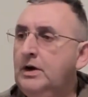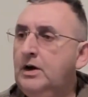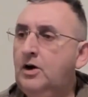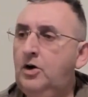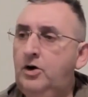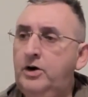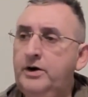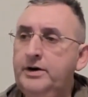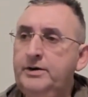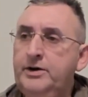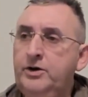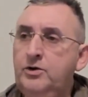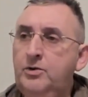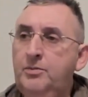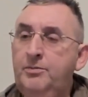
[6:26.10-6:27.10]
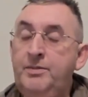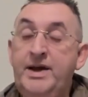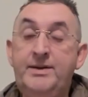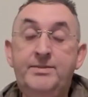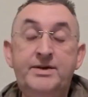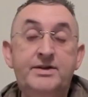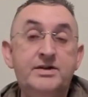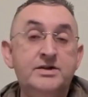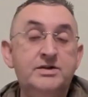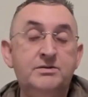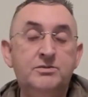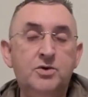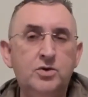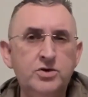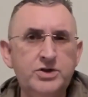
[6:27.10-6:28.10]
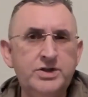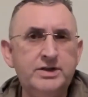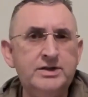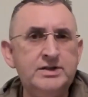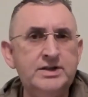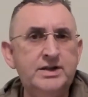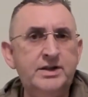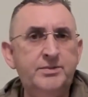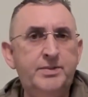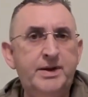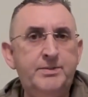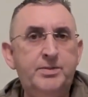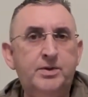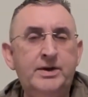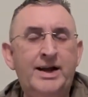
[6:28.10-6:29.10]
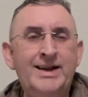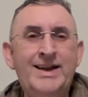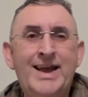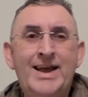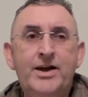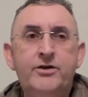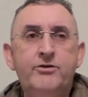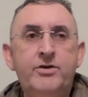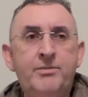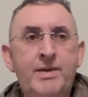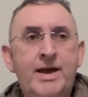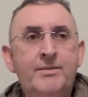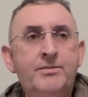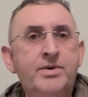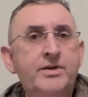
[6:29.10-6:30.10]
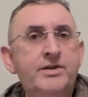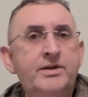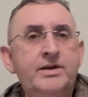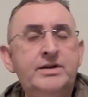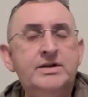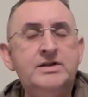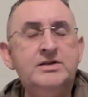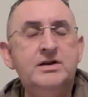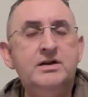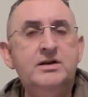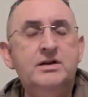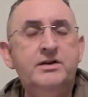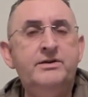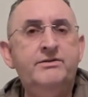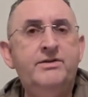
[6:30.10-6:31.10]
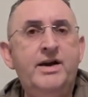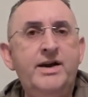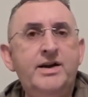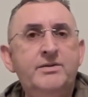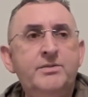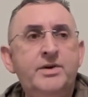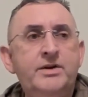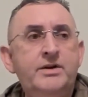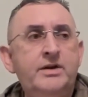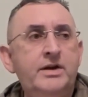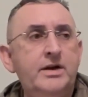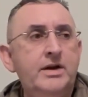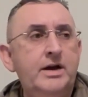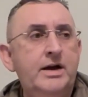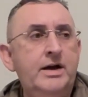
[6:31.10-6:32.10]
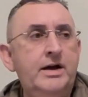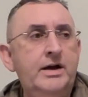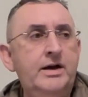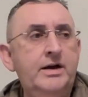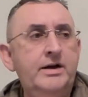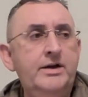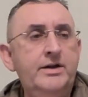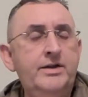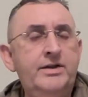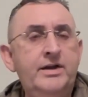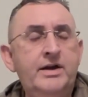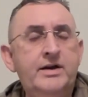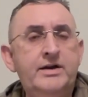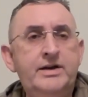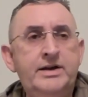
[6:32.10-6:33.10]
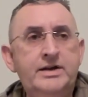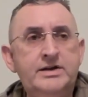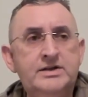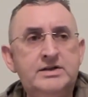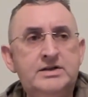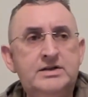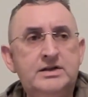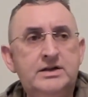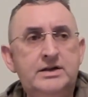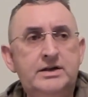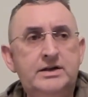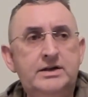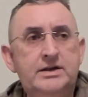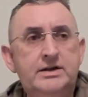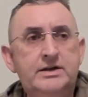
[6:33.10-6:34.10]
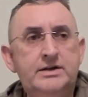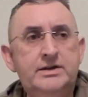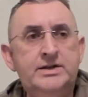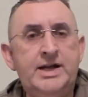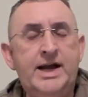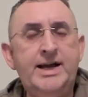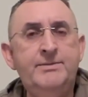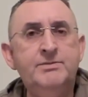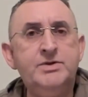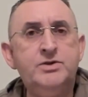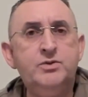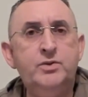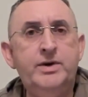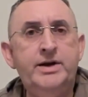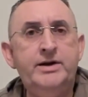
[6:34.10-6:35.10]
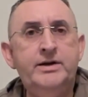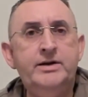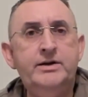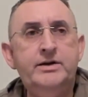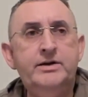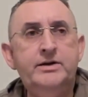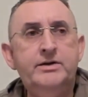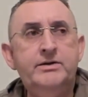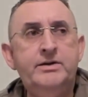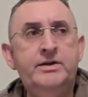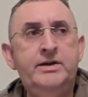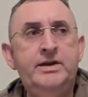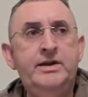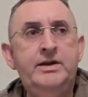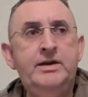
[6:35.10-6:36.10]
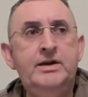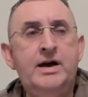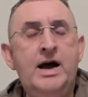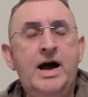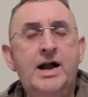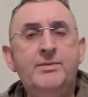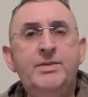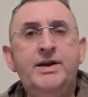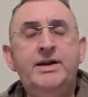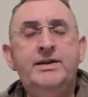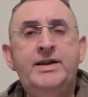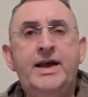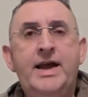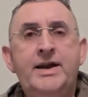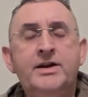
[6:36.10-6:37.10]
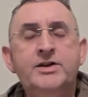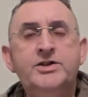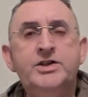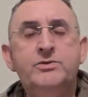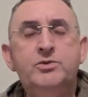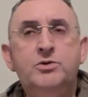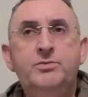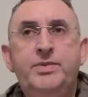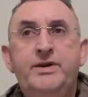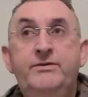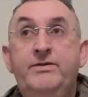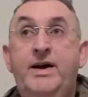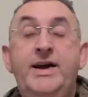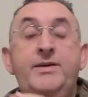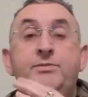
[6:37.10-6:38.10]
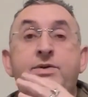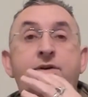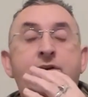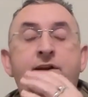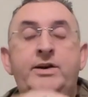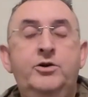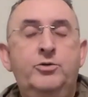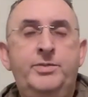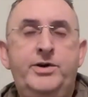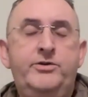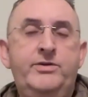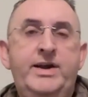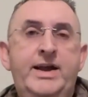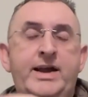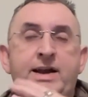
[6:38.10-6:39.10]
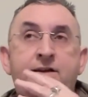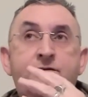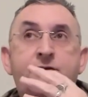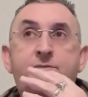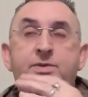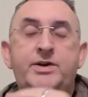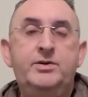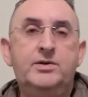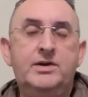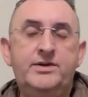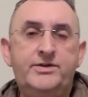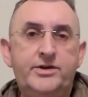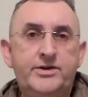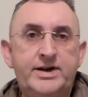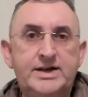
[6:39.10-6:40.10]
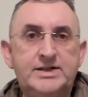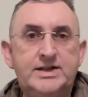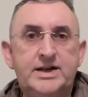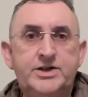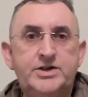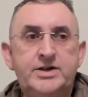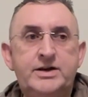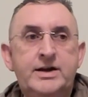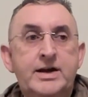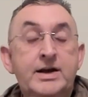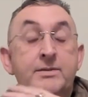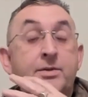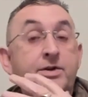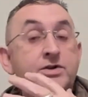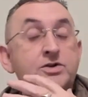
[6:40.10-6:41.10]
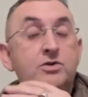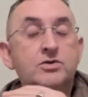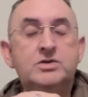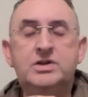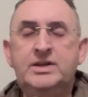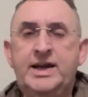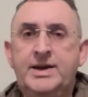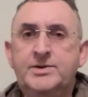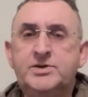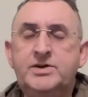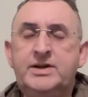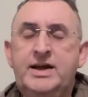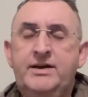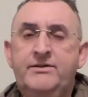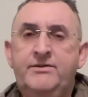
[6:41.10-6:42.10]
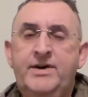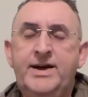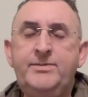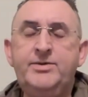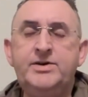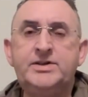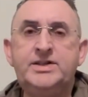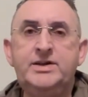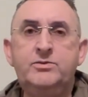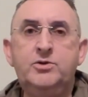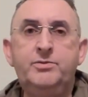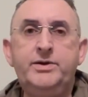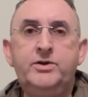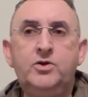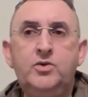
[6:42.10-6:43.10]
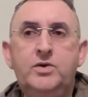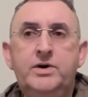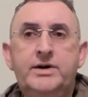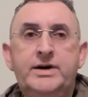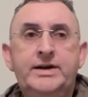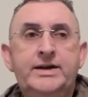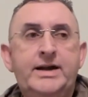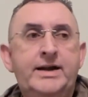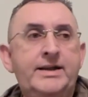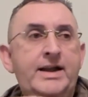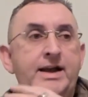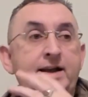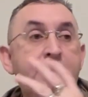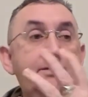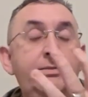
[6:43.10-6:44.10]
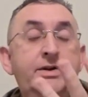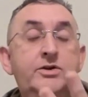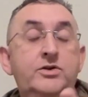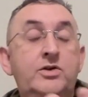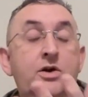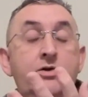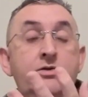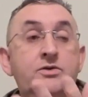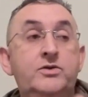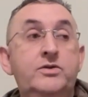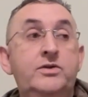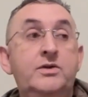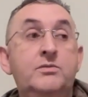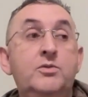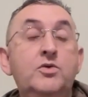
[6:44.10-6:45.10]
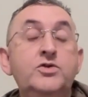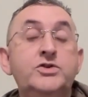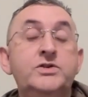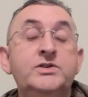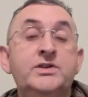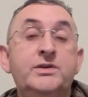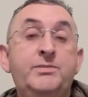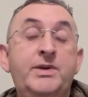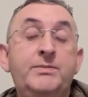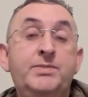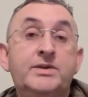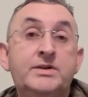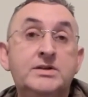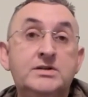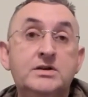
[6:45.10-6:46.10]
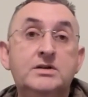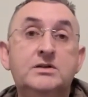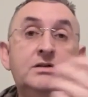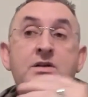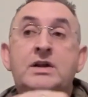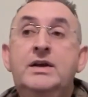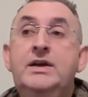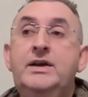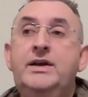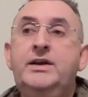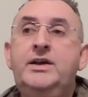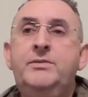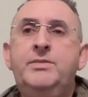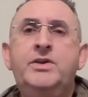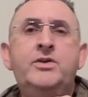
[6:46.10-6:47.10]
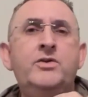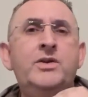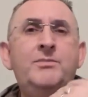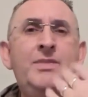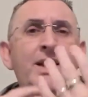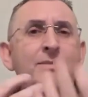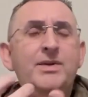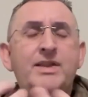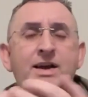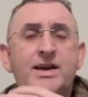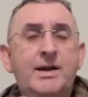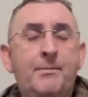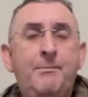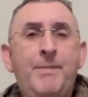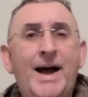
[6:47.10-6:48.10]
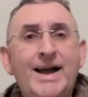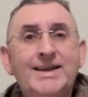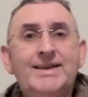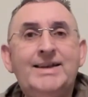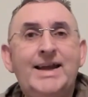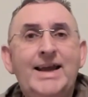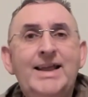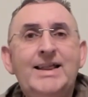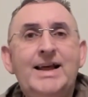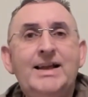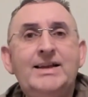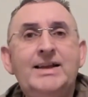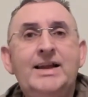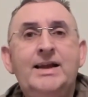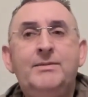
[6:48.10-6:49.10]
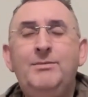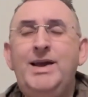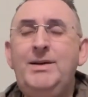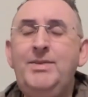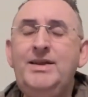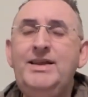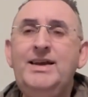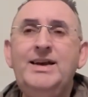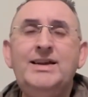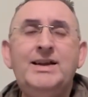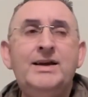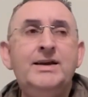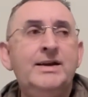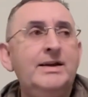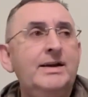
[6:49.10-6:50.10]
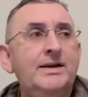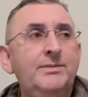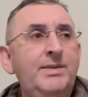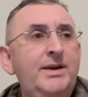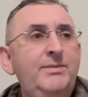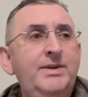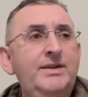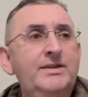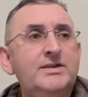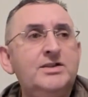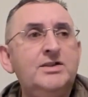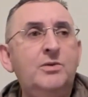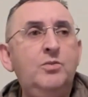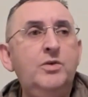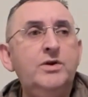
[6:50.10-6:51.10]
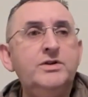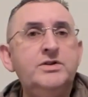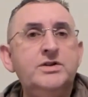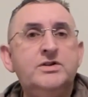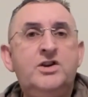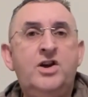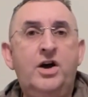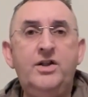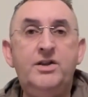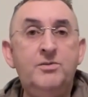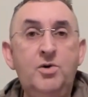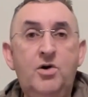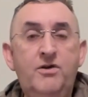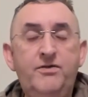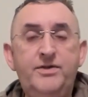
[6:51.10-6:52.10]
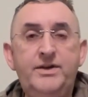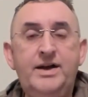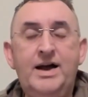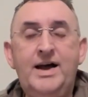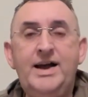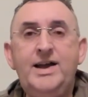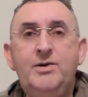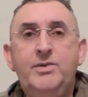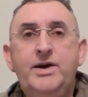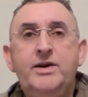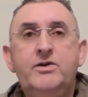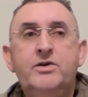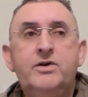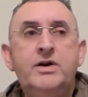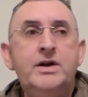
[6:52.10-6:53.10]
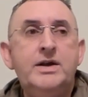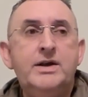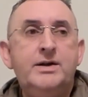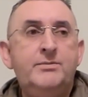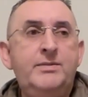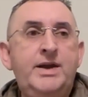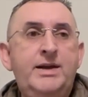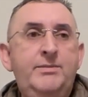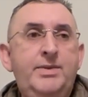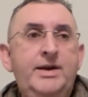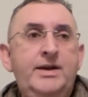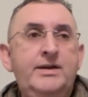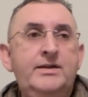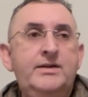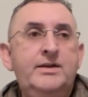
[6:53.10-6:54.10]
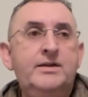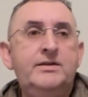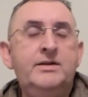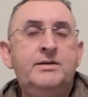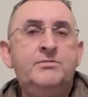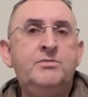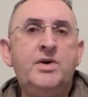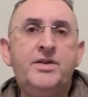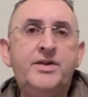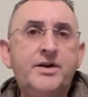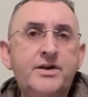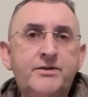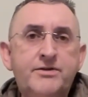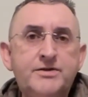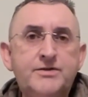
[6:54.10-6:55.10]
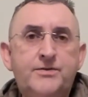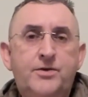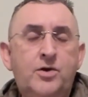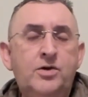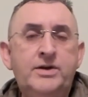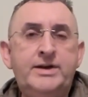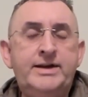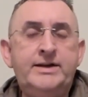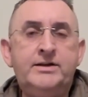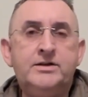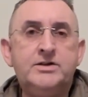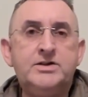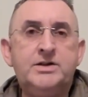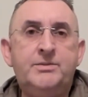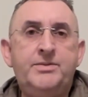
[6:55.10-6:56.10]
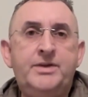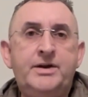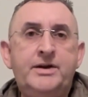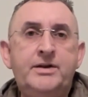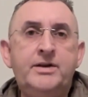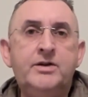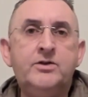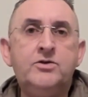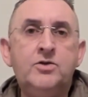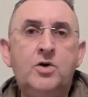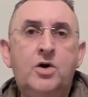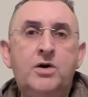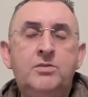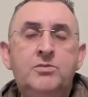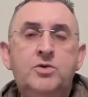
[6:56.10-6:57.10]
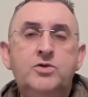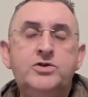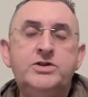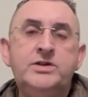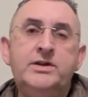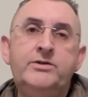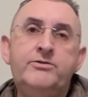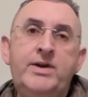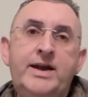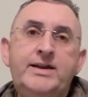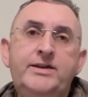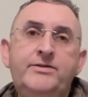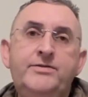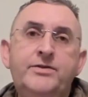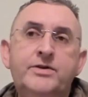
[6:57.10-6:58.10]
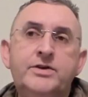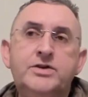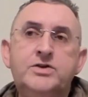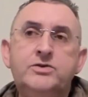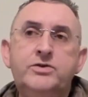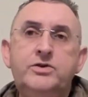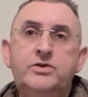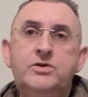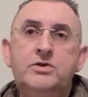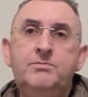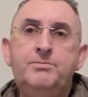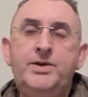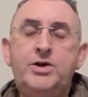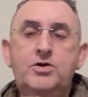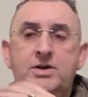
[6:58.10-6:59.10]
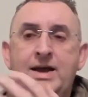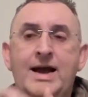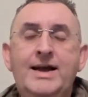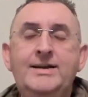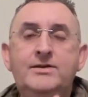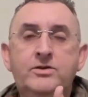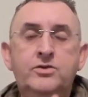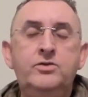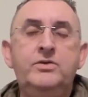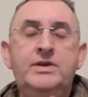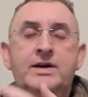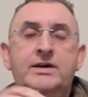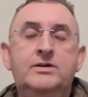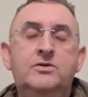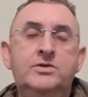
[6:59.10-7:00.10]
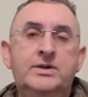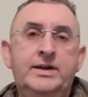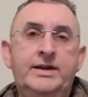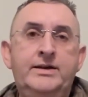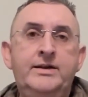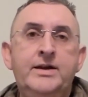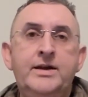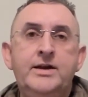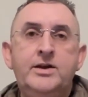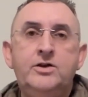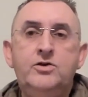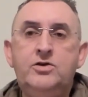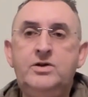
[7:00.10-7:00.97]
Or, you know, maybe there's emotions in the people. And remember that in the circle environment, there is times where the harmony and the energy will be vibrant and it'll be great and everybody will have a great session. But there's also times where that vibrancy will be lower, and that can be down to the emotions of the people in the circle. It can be down, maybe they had a bad day that day. Maybe they had maybe someone just cut them off on the highway, or maybe their mother has fallen ill or something and they're not emotionally ready for it. But you can't do that online. You